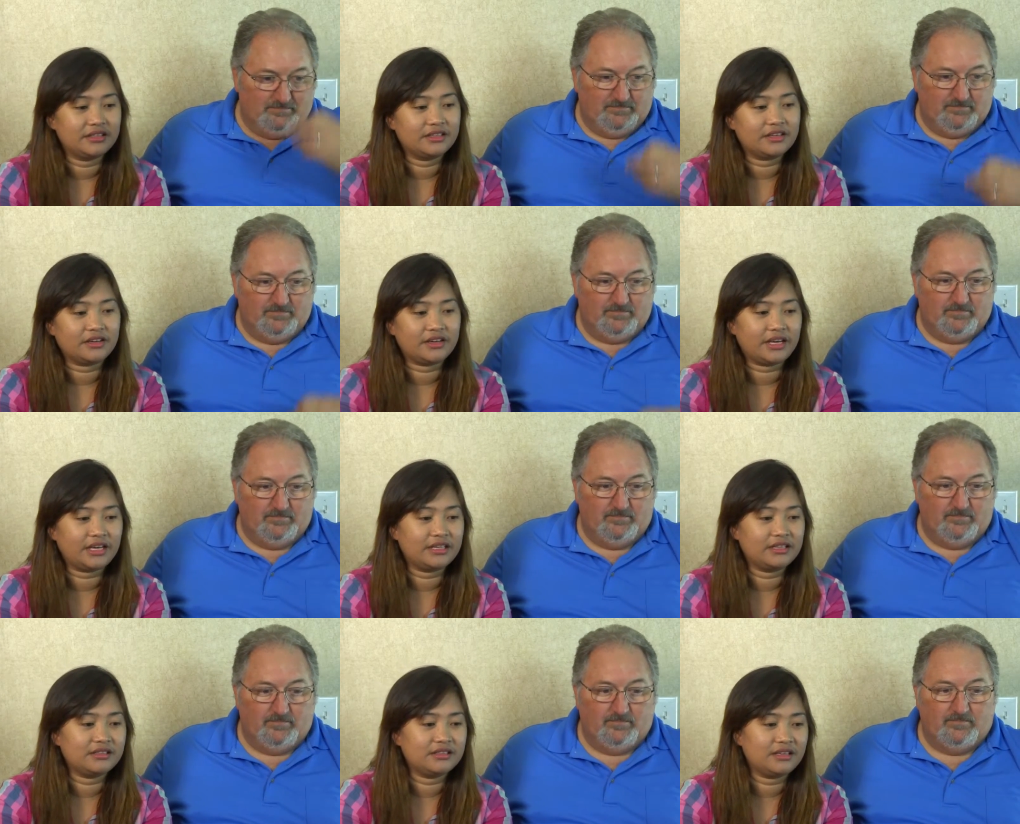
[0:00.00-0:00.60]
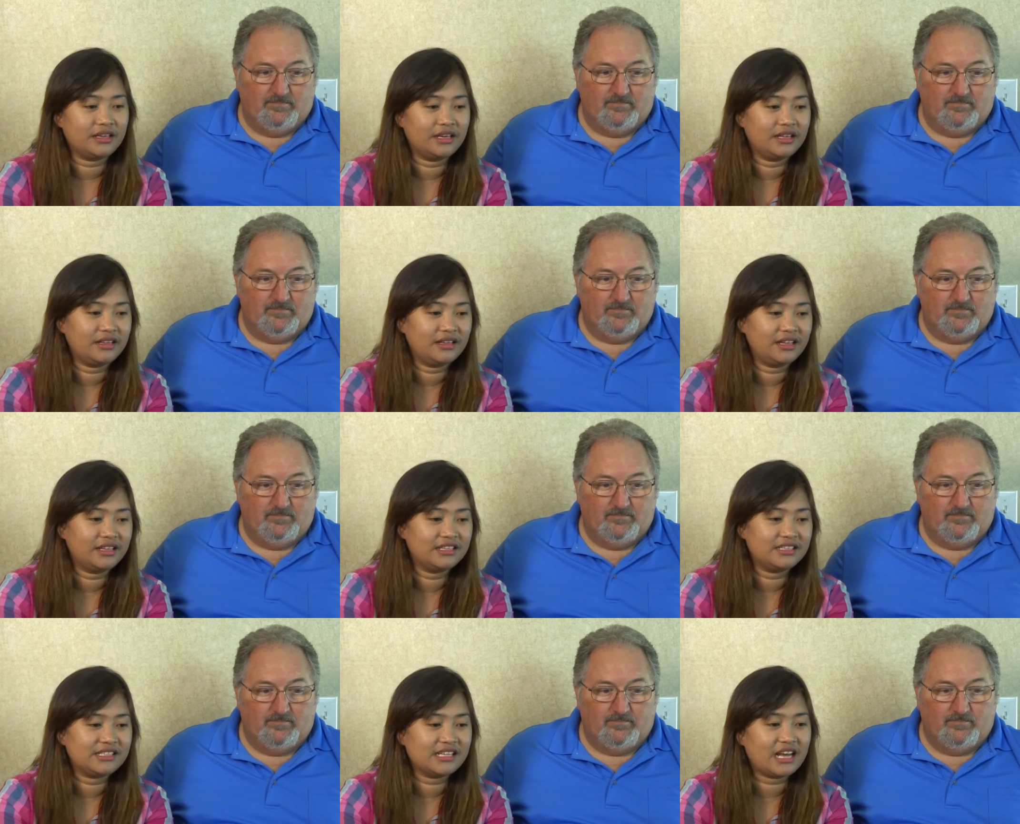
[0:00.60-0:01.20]
Speaker 1: okay and
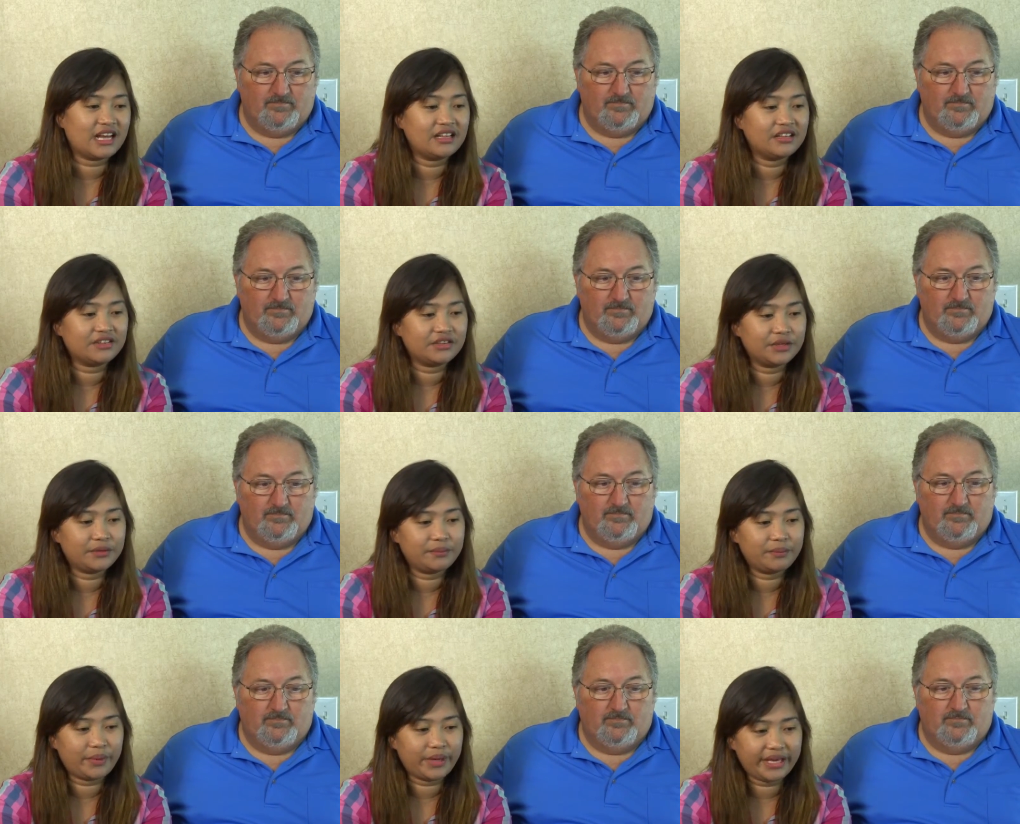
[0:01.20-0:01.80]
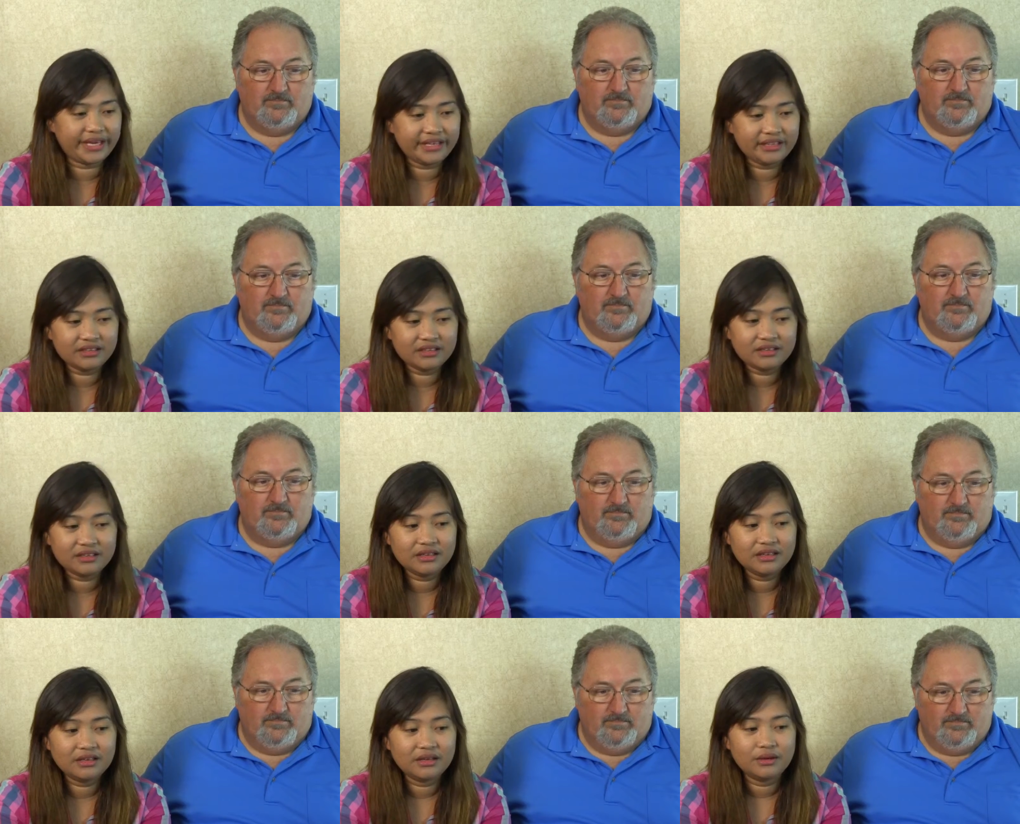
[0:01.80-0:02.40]
then salary paid